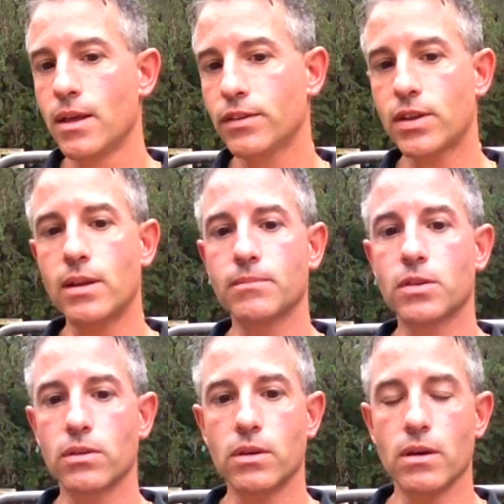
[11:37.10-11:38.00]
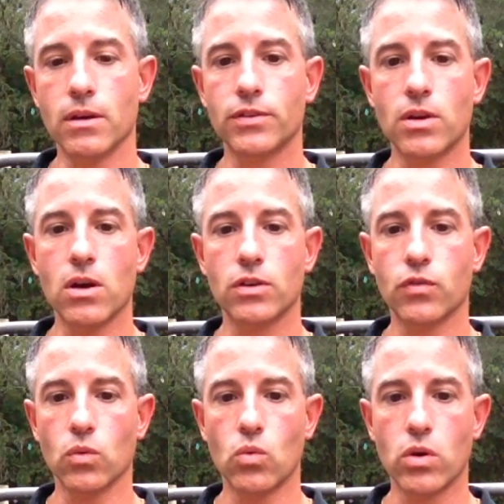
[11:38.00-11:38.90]
send them to the Cigars
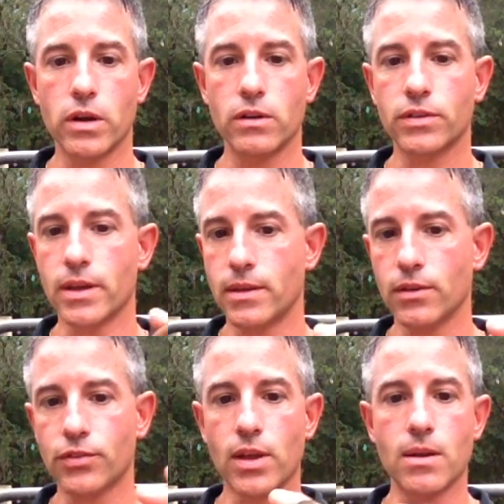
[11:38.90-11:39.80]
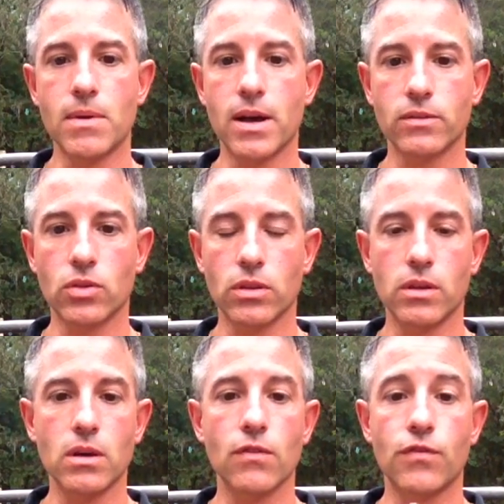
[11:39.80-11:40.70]
for Warriors, and they'll send them on to
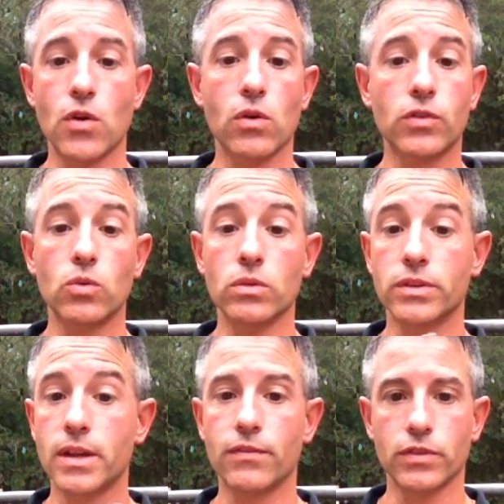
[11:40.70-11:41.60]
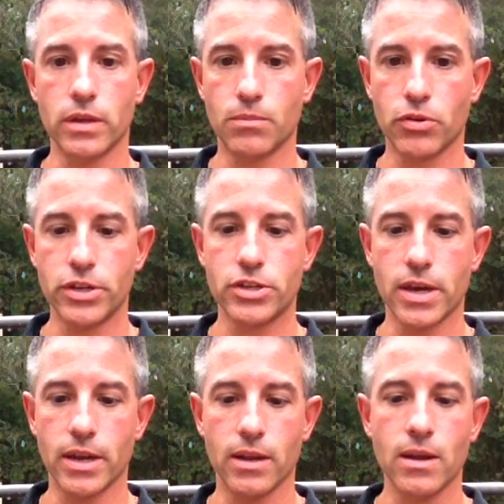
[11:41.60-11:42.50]
the folks who will definitely
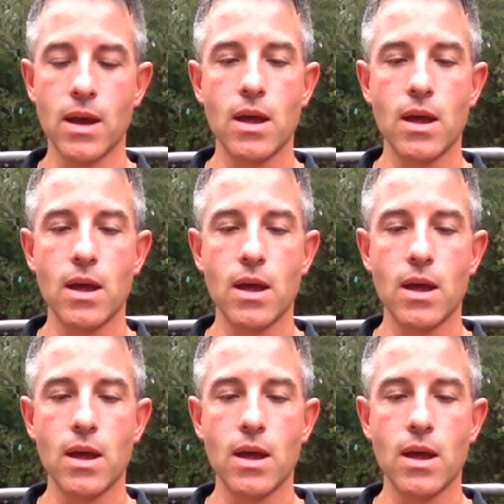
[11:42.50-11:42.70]
appreciate it.